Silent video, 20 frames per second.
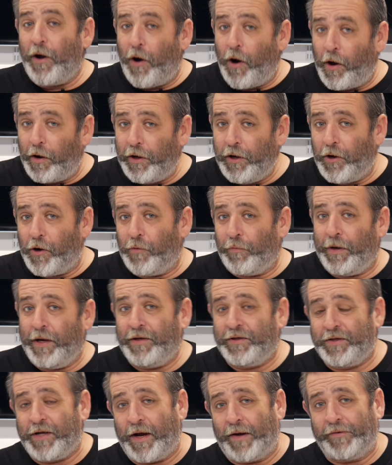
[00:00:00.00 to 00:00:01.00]
Audio
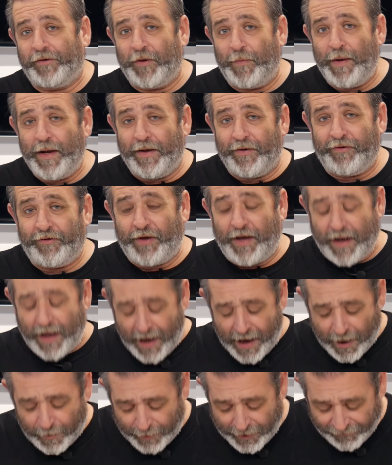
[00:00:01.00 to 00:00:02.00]
reached out to me and said,
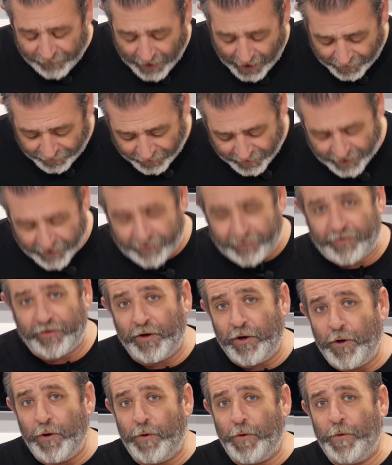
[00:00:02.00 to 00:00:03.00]
hey, we've got this
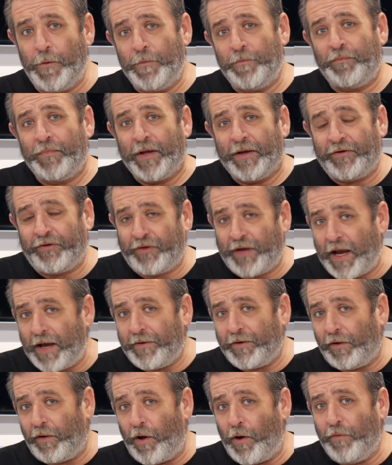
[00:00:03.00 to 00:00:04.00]
new
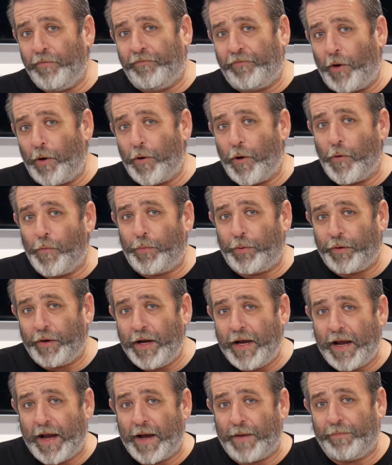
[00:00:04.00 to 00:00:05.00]
standalone Phono
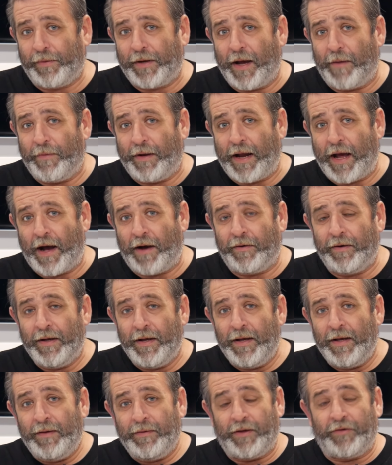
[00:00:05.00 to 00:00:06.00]
Preamp coming out
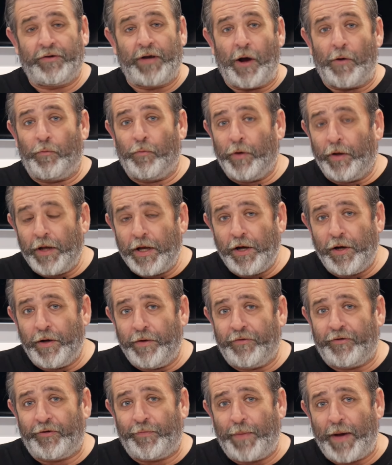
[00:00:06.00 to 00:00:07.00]
that's got really
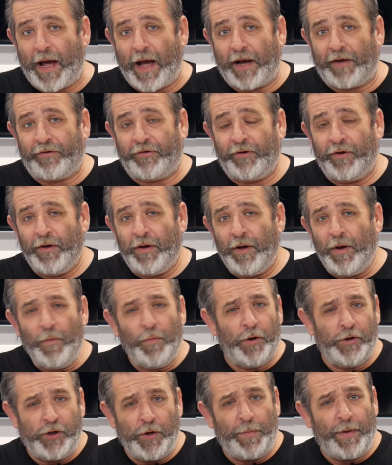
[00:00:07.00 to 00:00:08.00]
good specs.
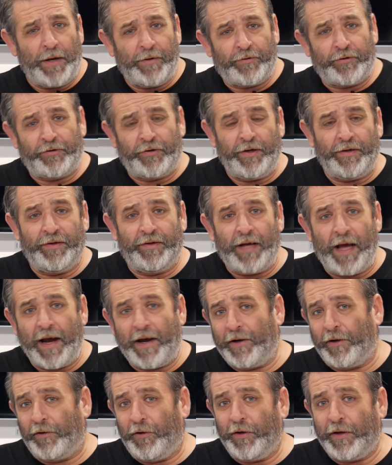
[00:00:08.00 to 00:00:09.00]
Would you be interested in
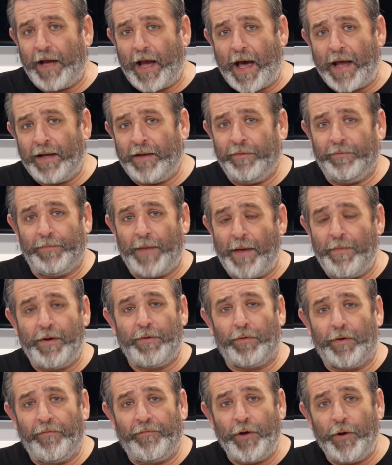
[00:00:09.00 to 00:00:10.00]
taking a look at it and maybe
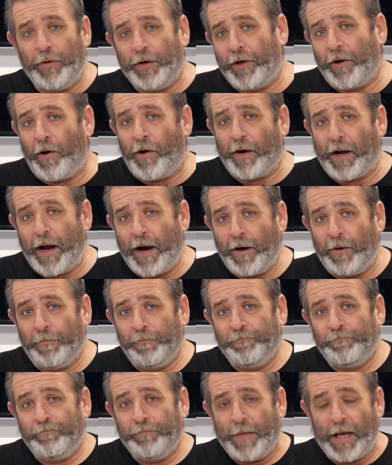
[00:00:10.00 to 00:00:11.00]
reviewing it on air?
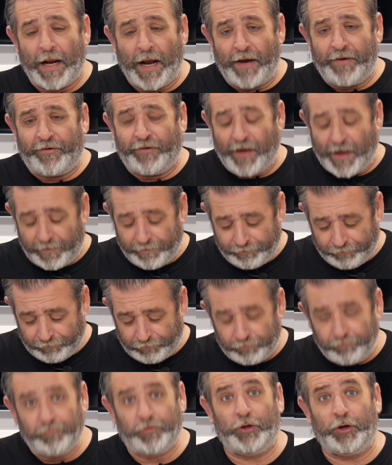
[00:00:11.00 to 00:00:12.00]
And I said,
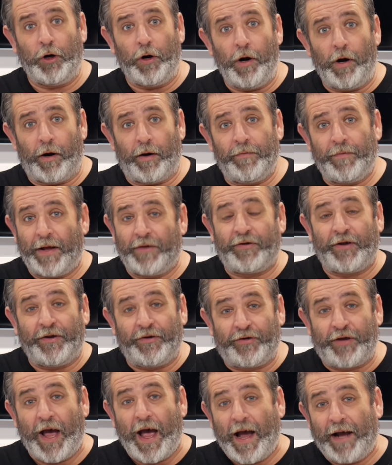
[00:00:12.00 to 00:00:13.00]
sure, that's
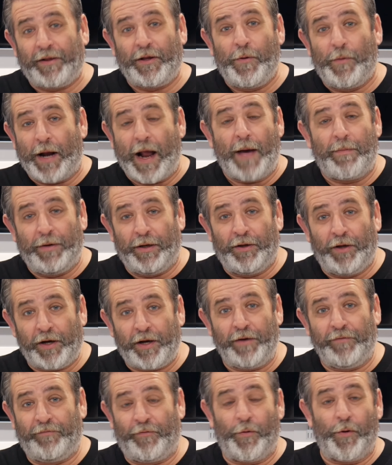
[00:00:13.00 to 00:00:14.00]
exactly what I've been
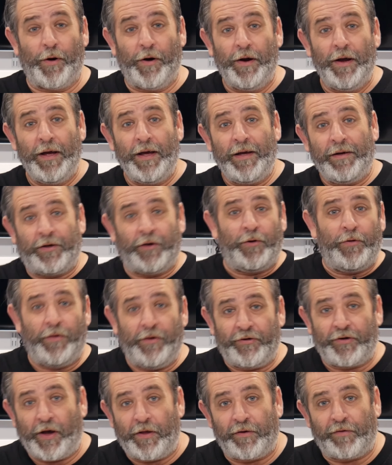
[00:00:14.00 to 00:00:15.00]
looking for to do
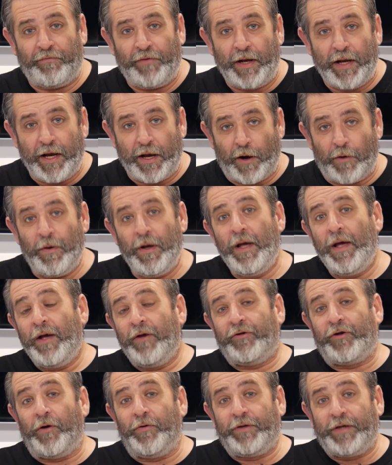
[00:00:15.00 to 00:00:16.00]
this other video.
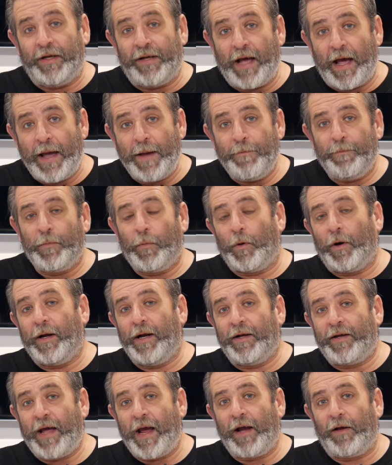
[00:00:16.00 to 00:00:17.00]
So today, we're going
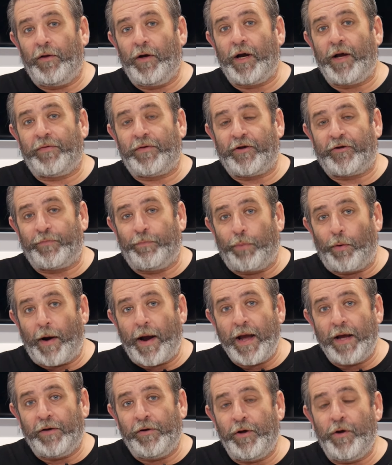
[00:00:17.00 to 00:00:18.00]
to take a look at this
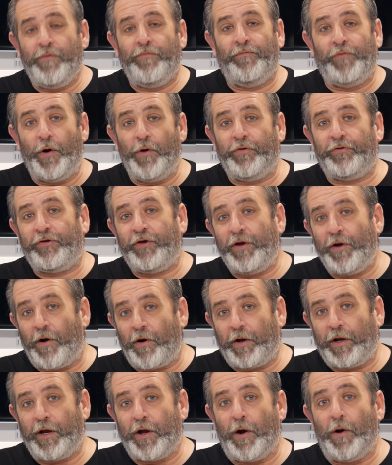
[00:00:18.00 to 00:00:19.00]
brand new Fosi
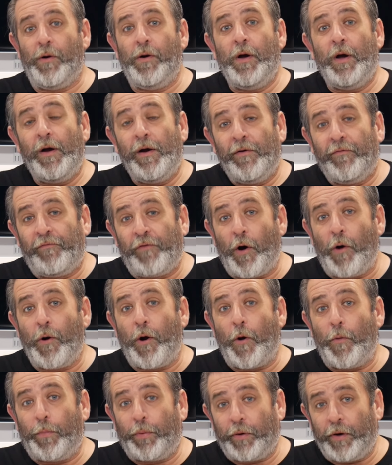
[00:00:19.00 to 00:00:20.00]
Audio
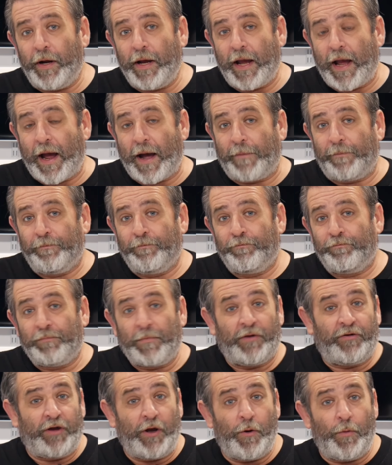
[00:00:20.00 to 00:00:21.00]
Phono Preamp
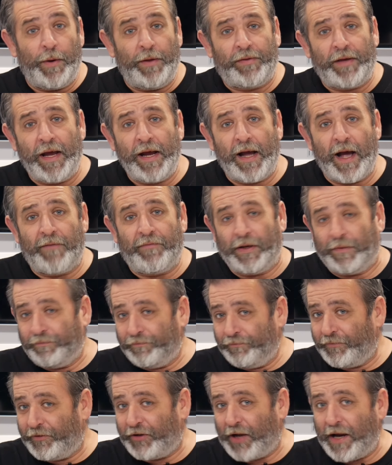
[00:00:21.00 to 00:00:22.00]
and see what we think of it.
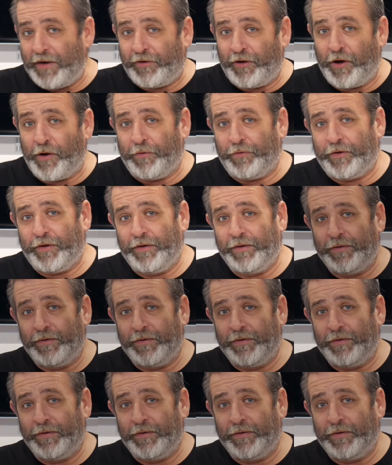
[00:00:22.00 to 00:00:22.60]
Stay tuned.